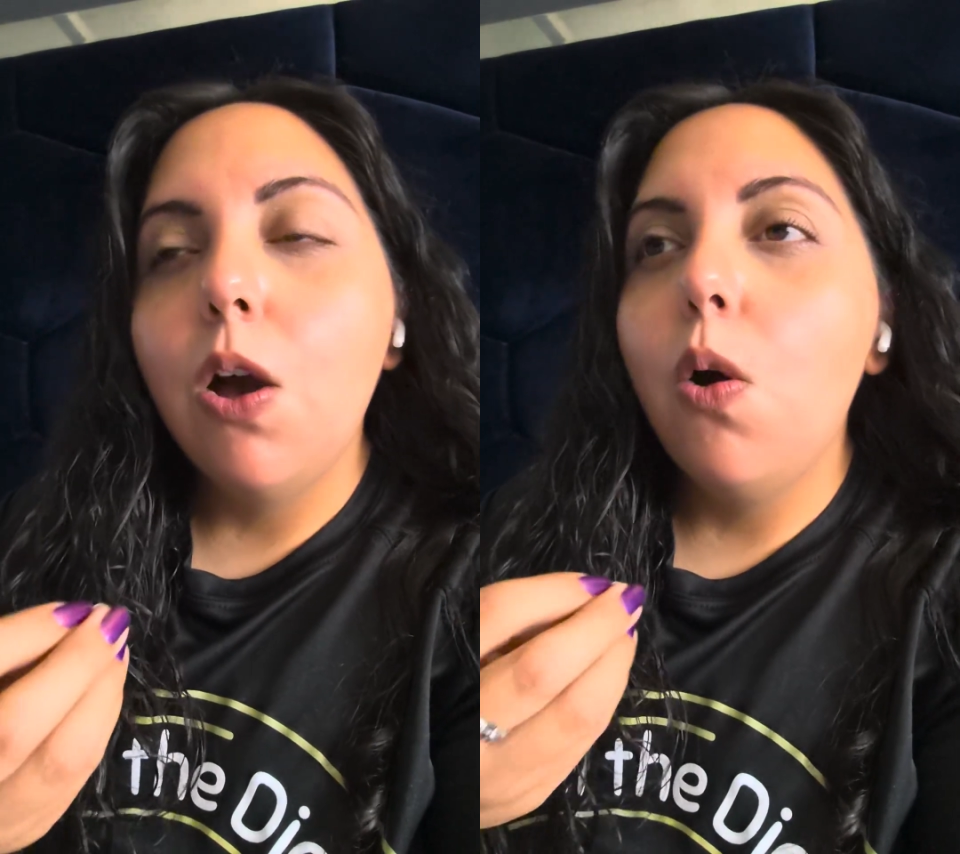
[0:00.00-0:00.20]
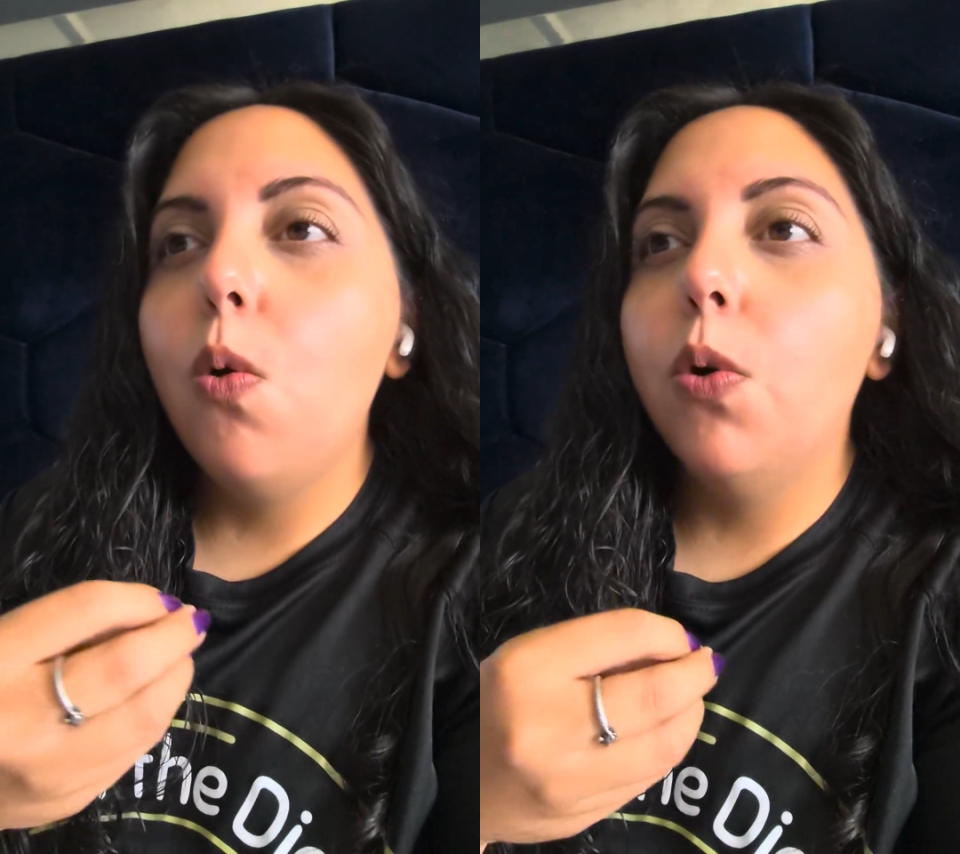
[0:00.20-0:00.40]

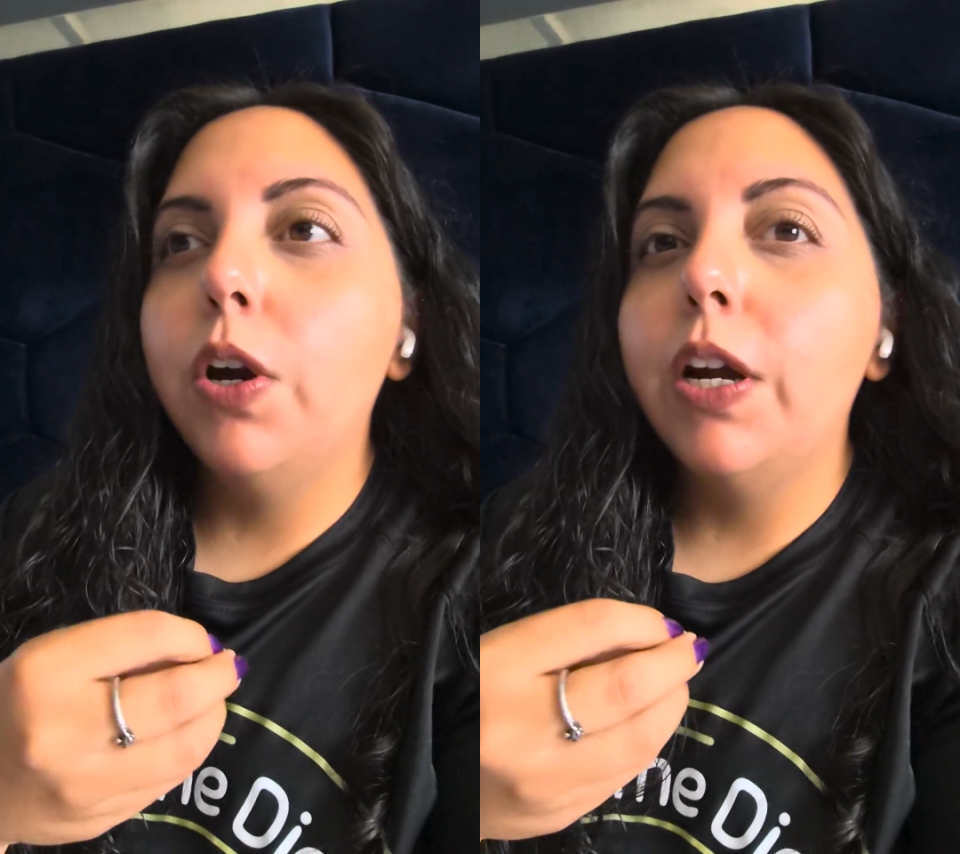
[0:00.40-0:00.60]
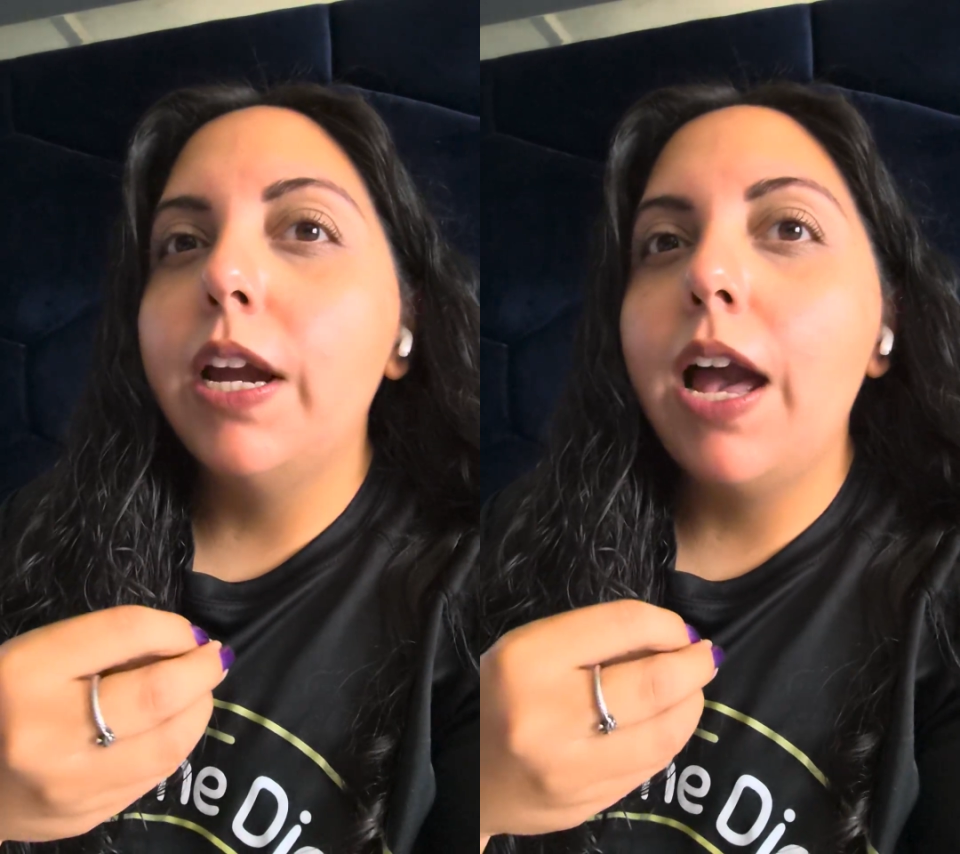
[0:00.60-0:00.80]

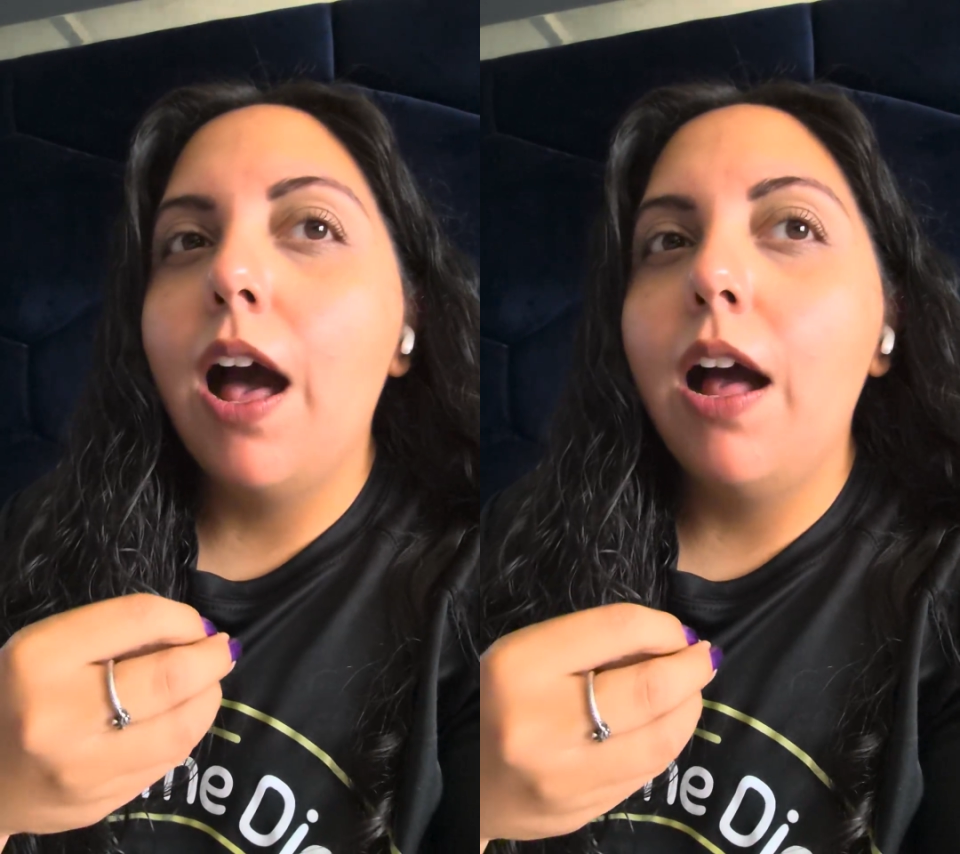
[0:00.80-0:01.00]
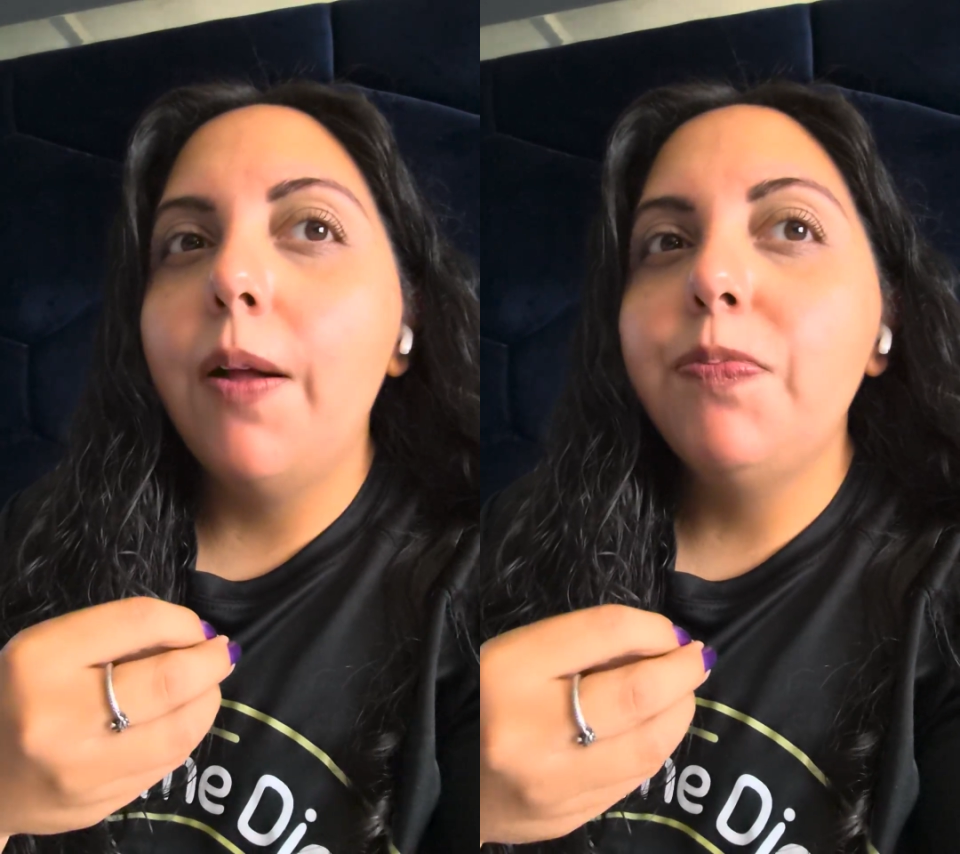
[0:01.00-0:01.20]
or
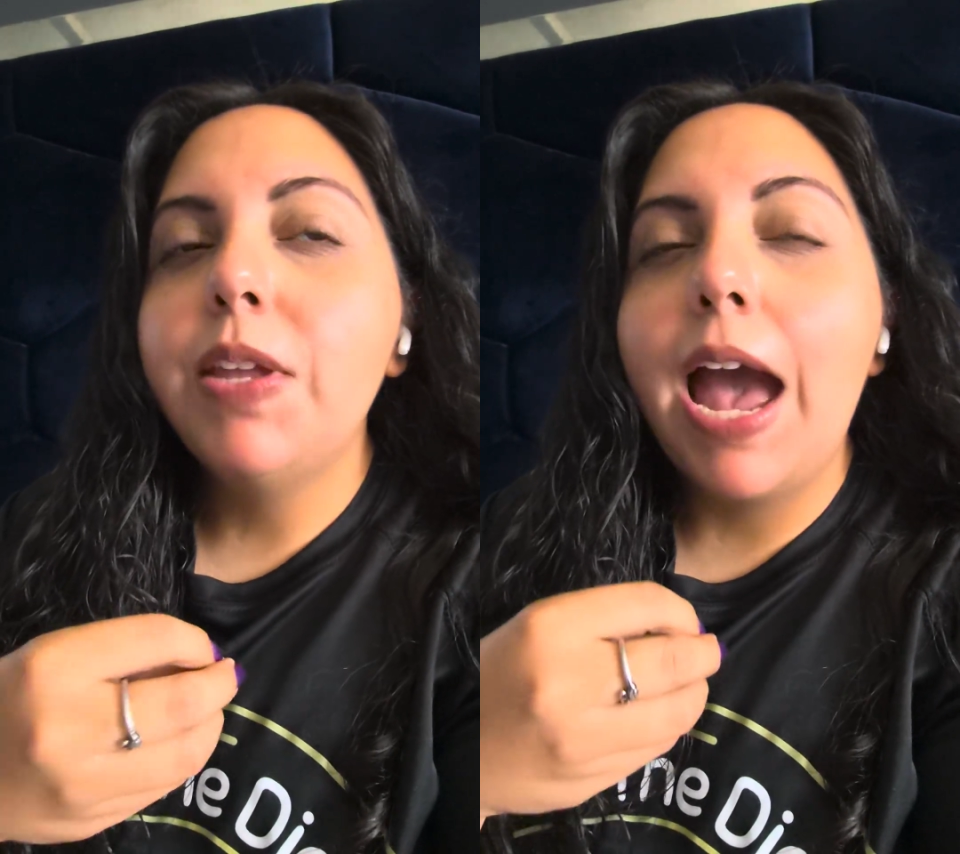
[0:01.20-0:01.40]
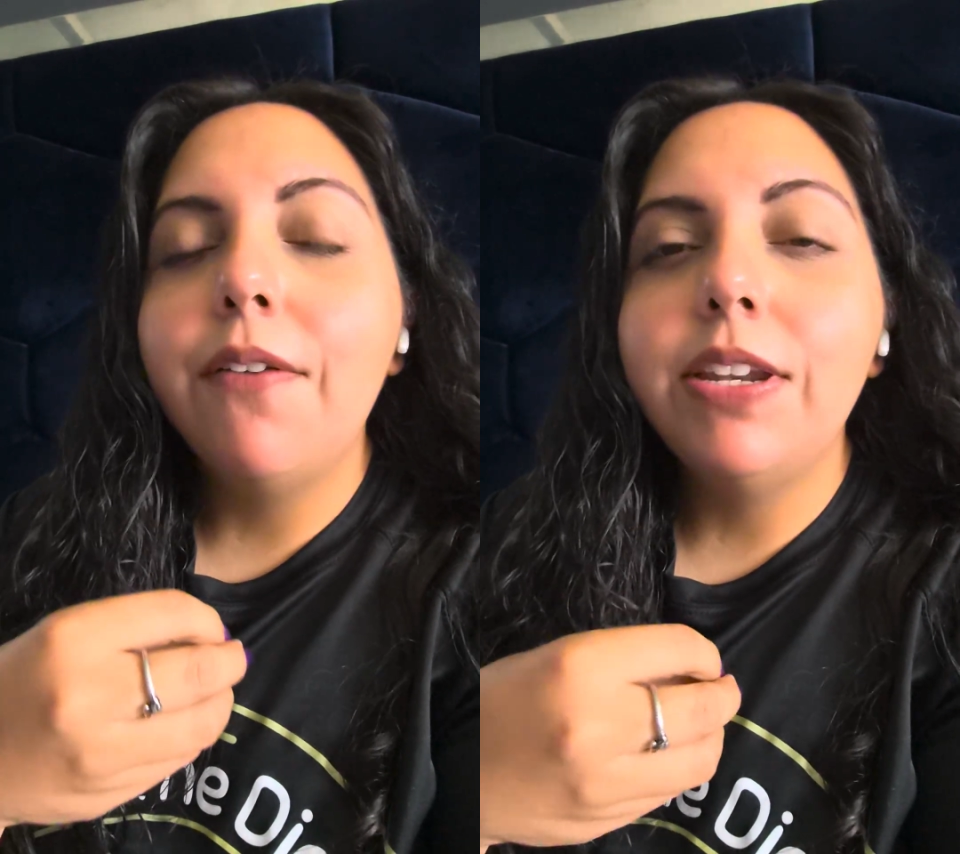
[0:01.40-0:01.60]

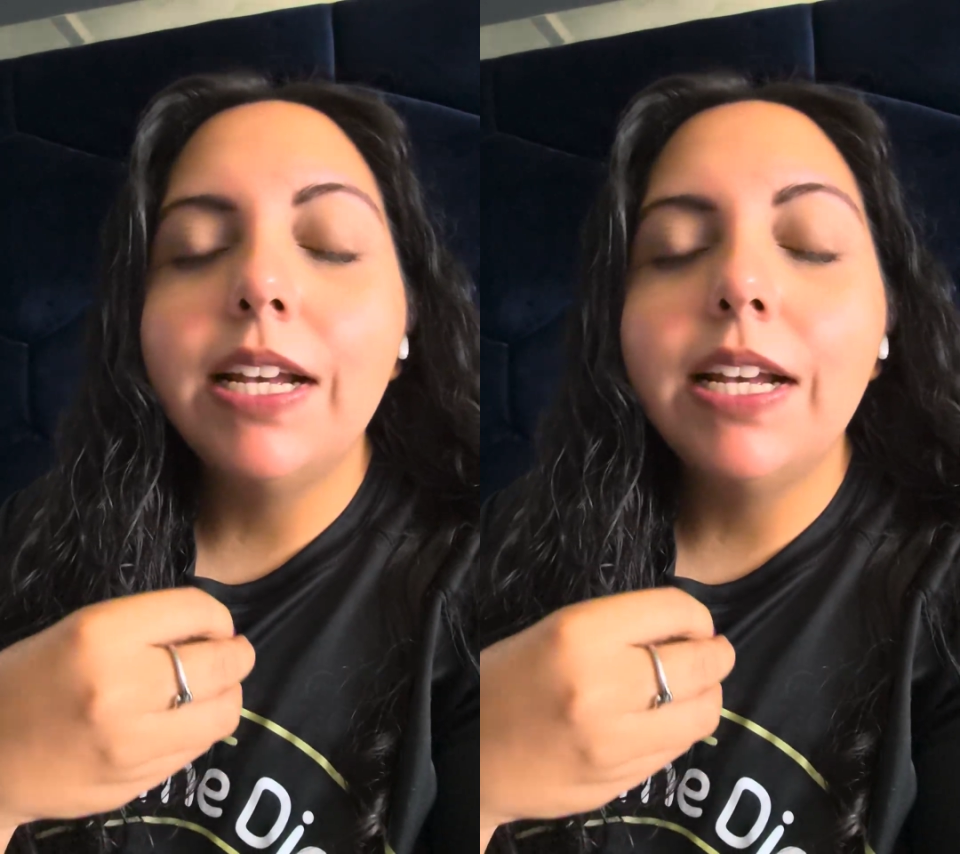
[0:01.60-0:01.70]
having